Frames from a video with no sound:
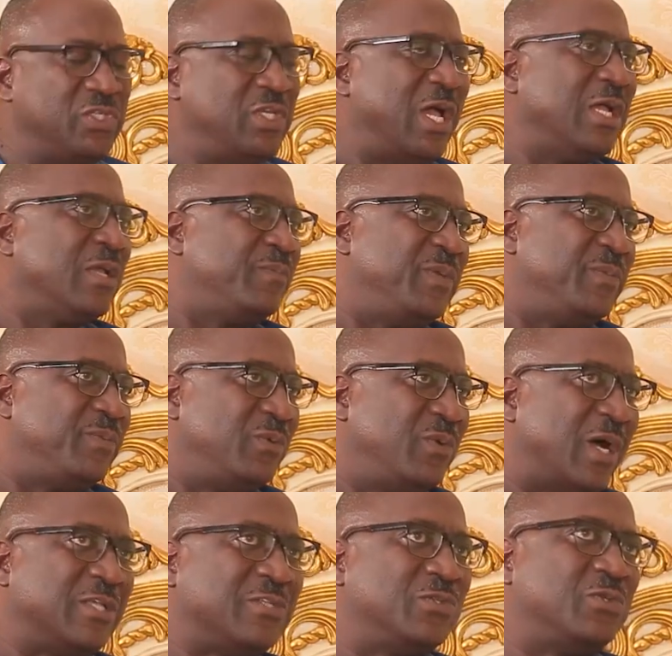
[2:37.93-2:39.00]
young
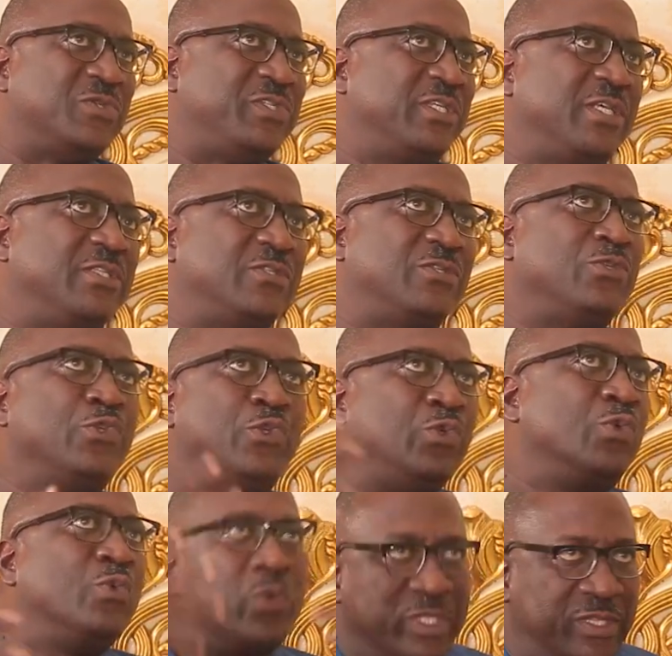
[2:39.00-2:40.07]
people associate you
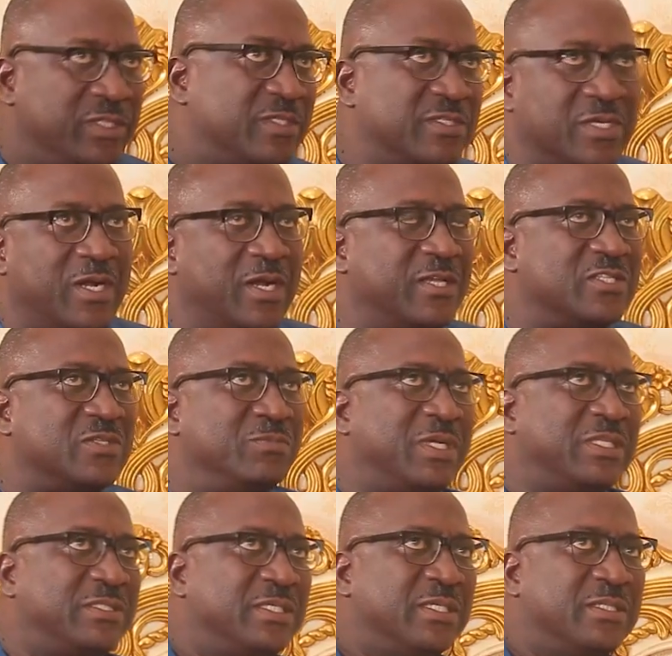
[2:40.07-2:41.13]
with this
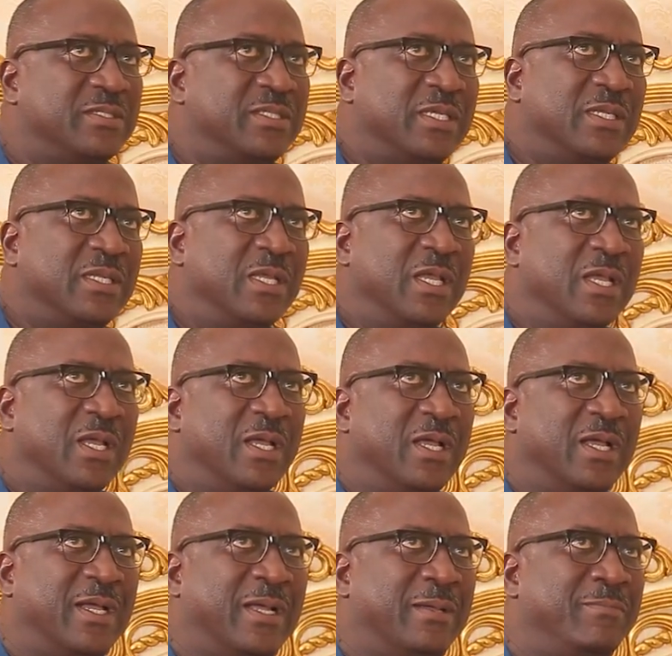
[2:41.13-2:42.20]
charismatic thing.
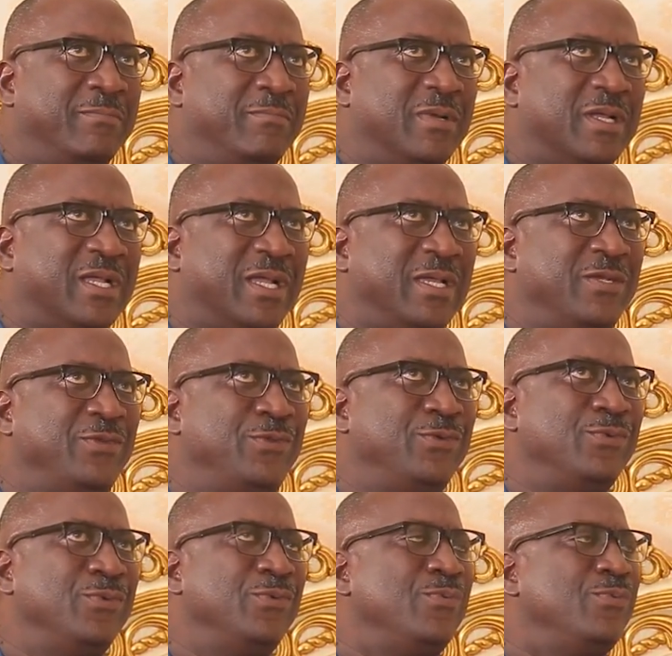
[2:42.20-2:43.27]
Can
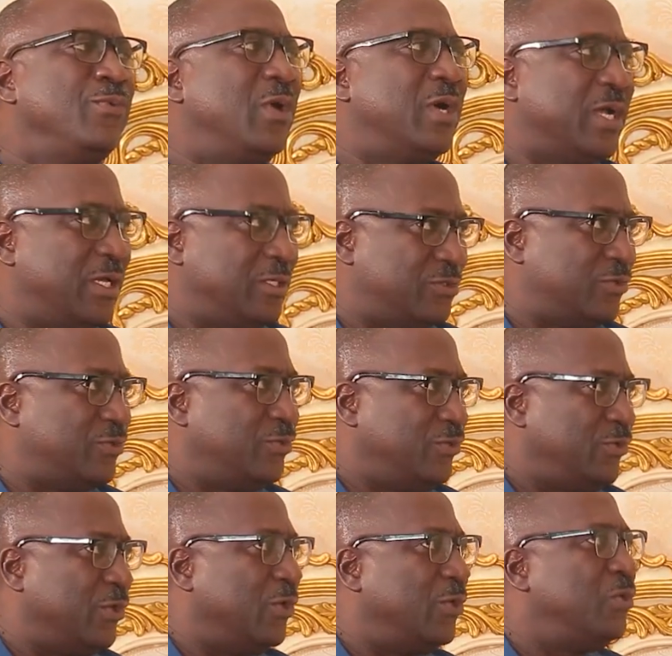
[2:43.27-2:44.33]
you walk us through
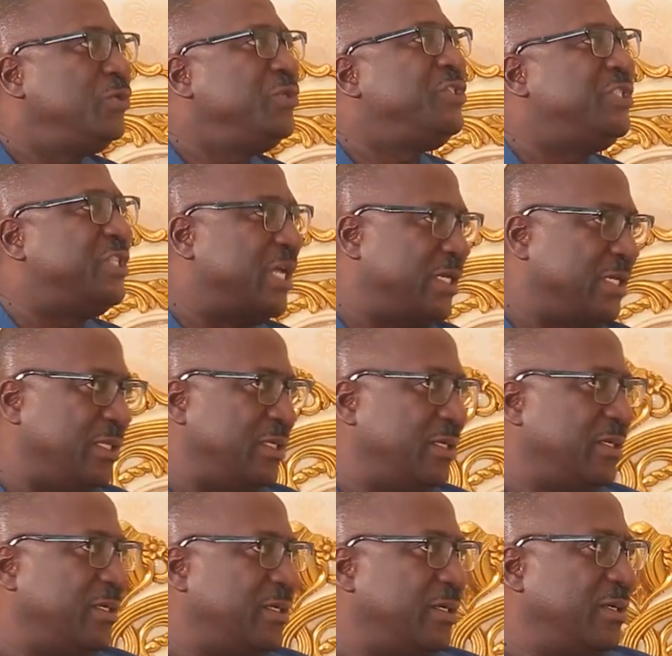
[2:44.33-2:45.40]
your own journey
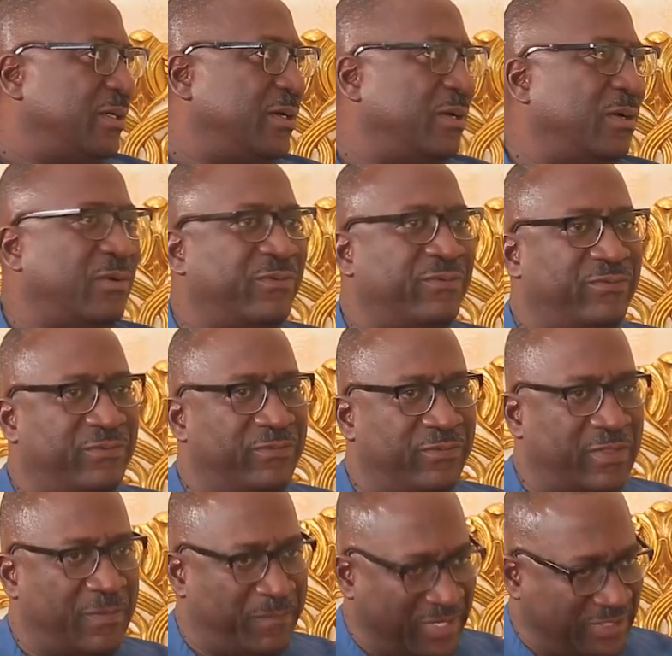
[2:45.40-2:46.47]
of
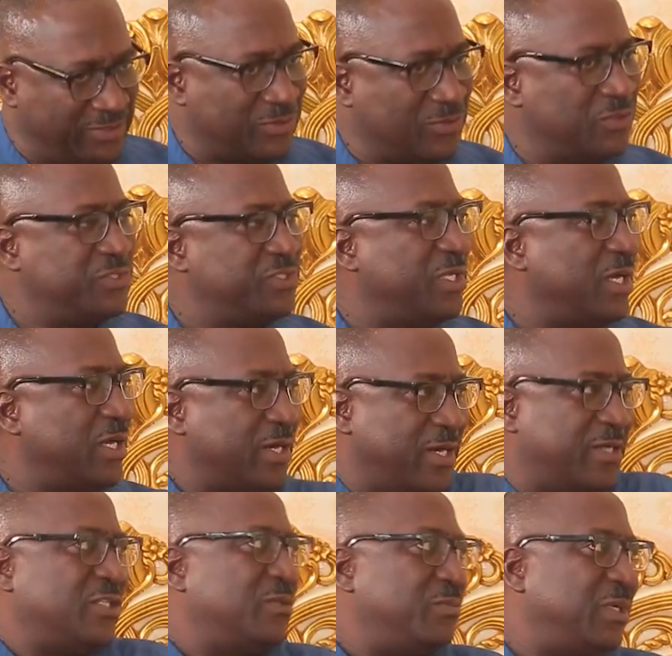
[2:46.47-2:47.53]
the Pentecostal
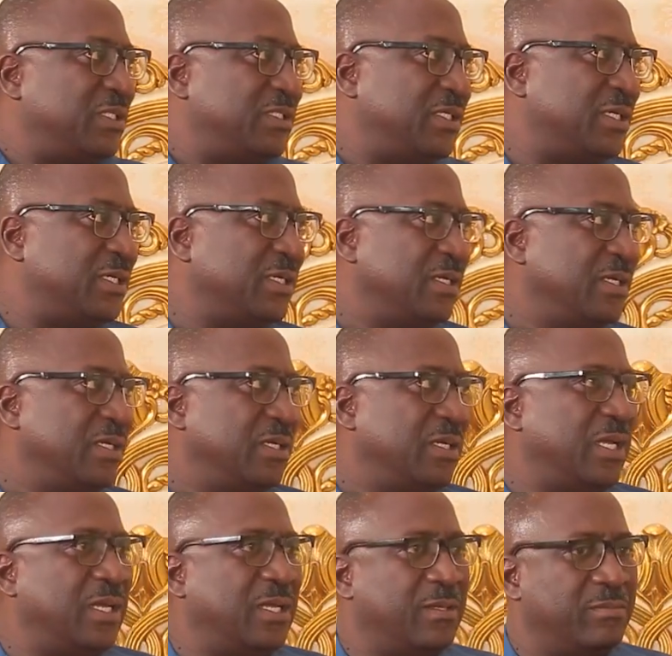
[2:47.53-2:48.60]
charismatic
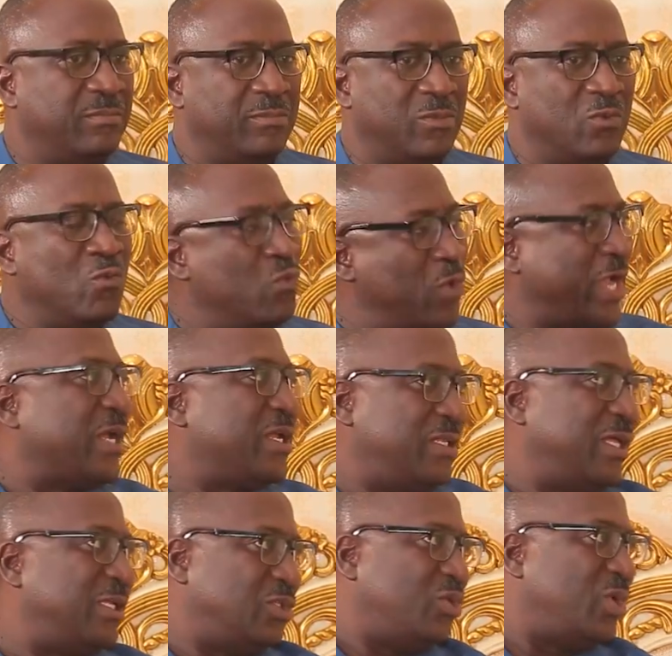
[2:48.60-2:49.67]
work
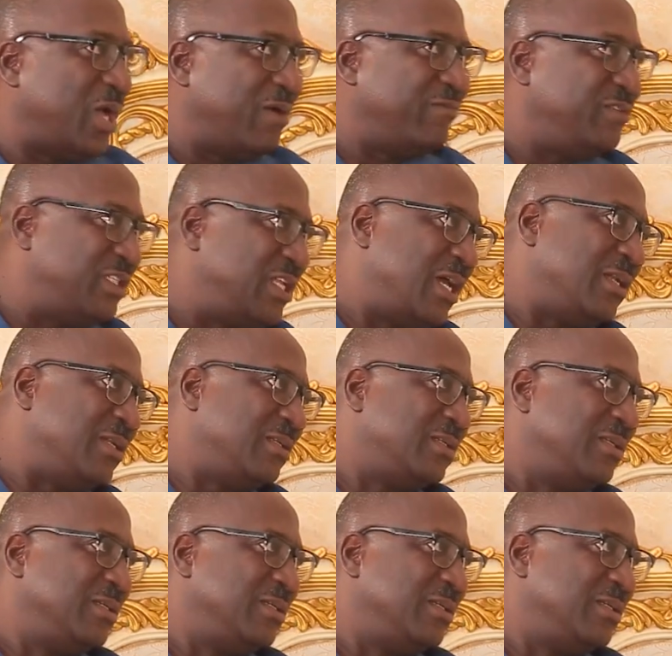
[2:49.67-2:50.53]
that you have done,